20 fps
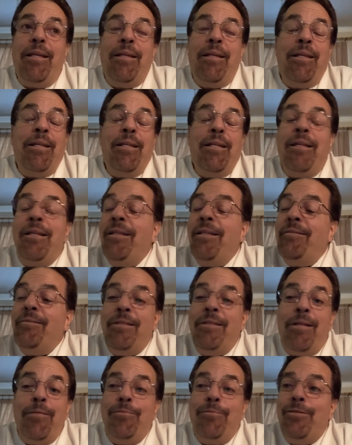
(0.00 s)
it,
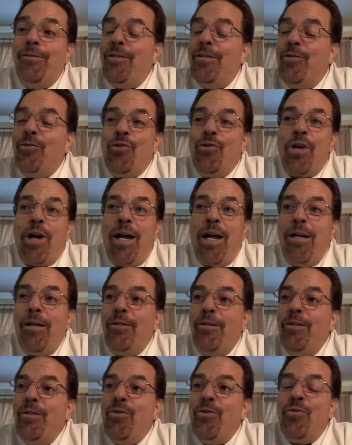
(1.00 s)
it the
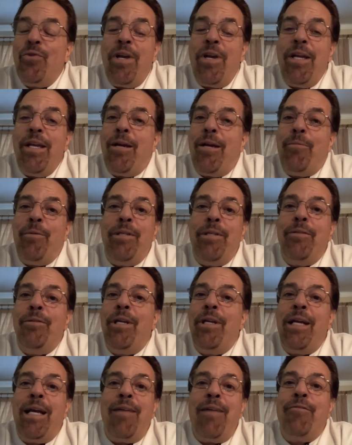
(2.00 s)
child is right. I mean,
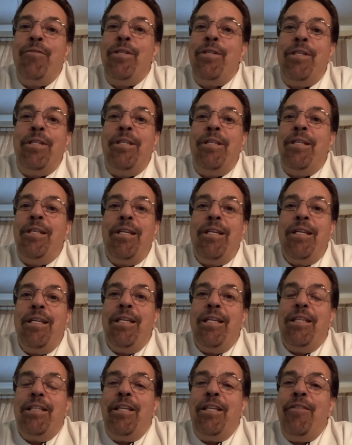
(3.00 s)
you have to
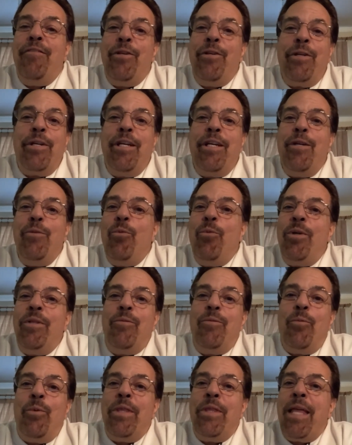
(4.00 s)
give your kid what
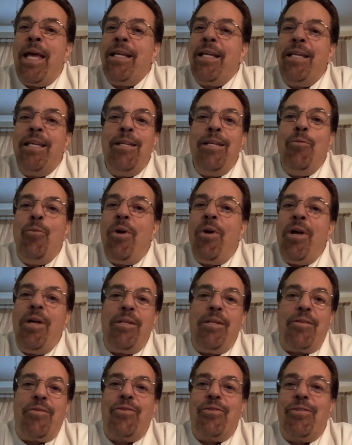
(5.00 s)
what that kid
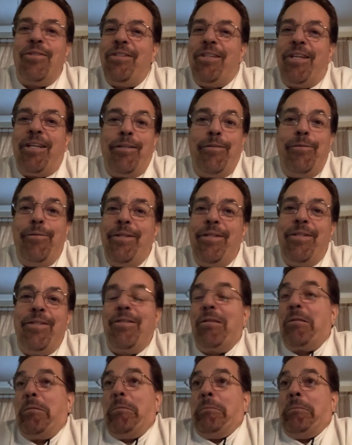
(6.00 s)
wants. You know,
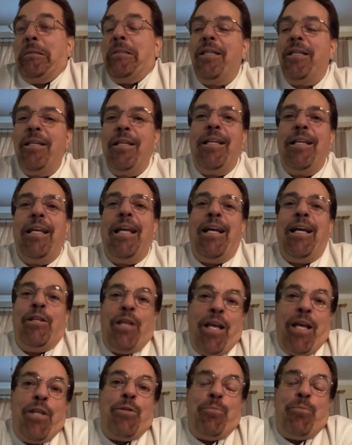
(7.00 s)
it's as,
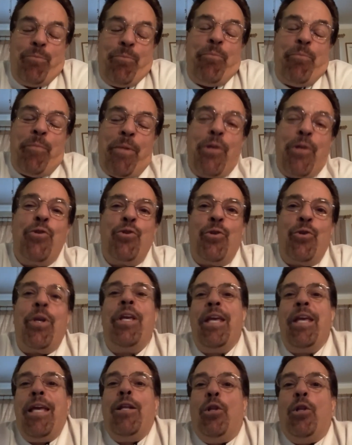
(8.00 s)
as best you
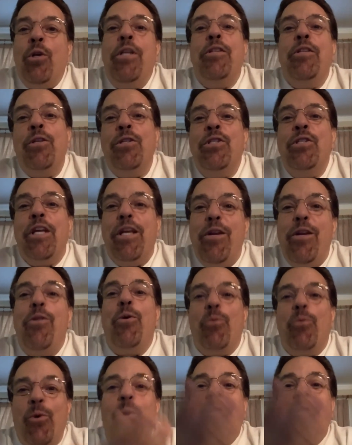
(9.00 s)
can. Look at the state of
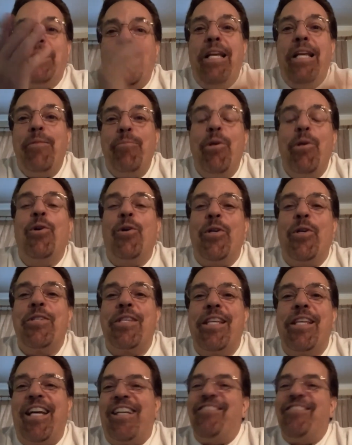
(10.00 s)
the world today because
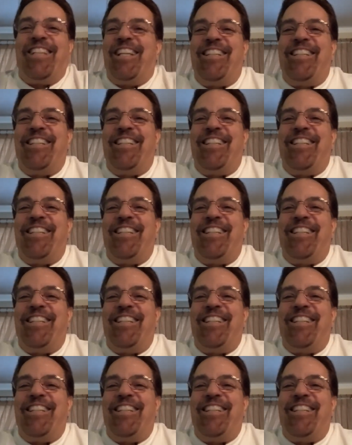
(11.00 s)
of that.